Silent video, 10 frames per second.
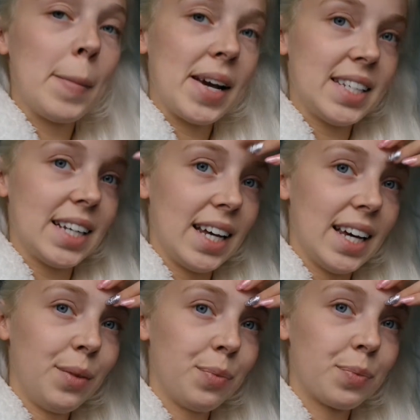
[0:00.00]

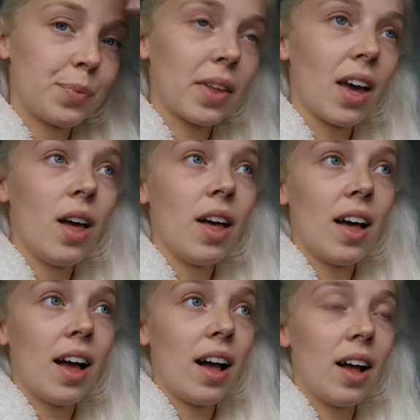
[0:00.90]
Basically,
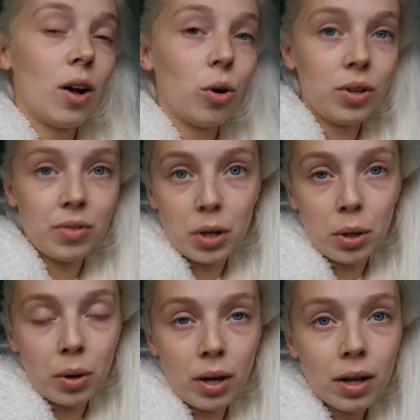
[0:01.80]
all of
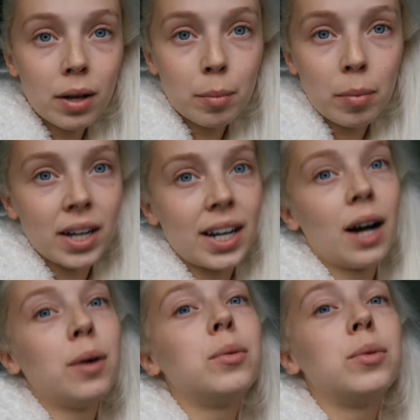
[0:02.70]
you by
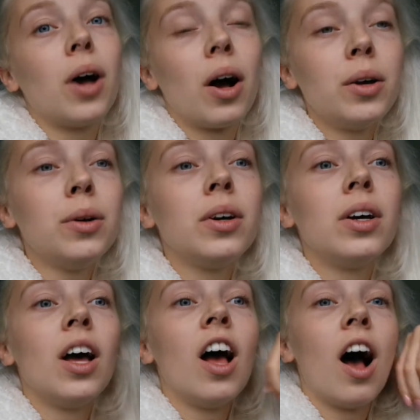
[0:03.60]
now will know
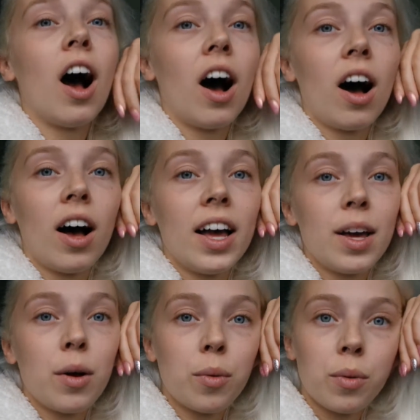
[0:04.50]

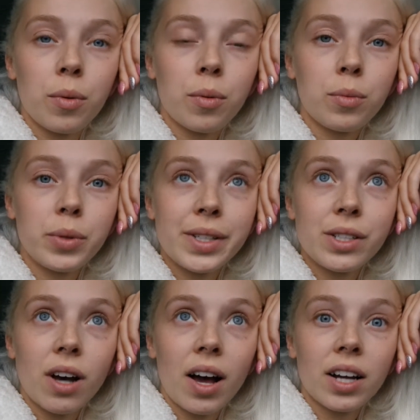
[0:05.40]
I was
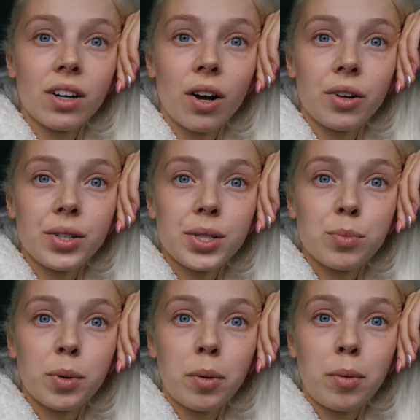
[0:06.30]
diagnosed
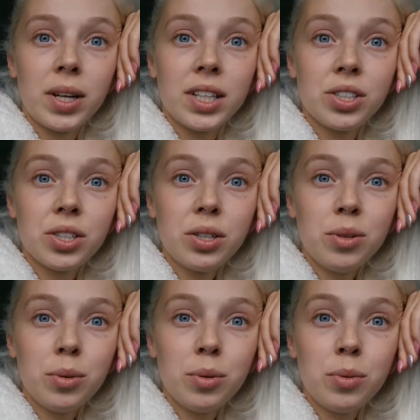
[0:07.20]
probably
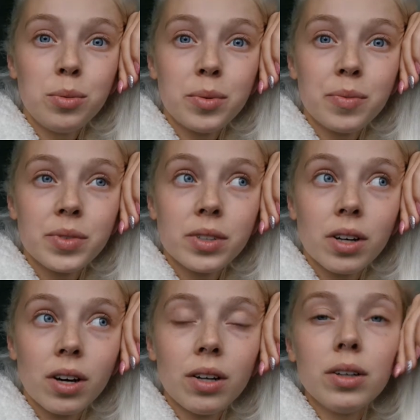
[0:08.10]
2 months
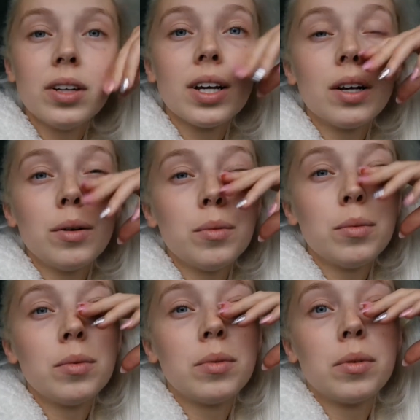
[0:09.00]
ago now,
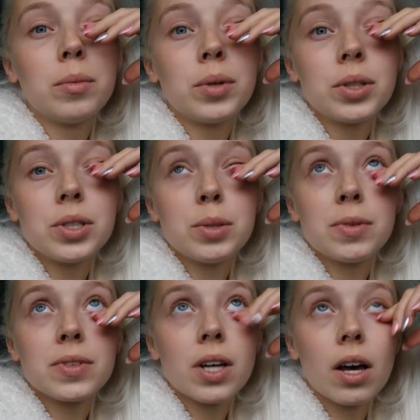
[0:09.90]
1 or 2
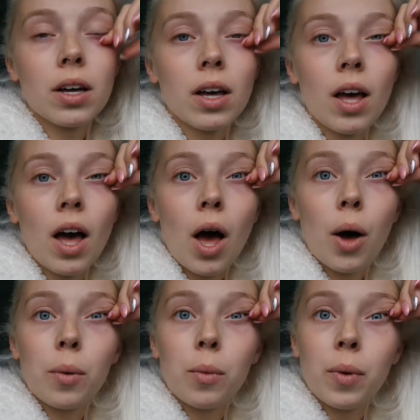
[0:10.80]
months ago,
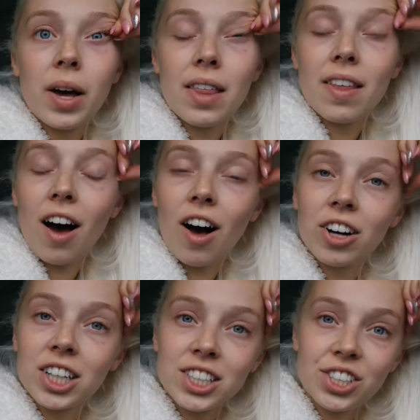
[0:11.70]
with a
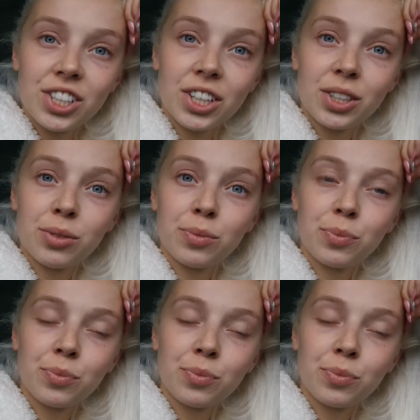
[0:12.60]
heart condition,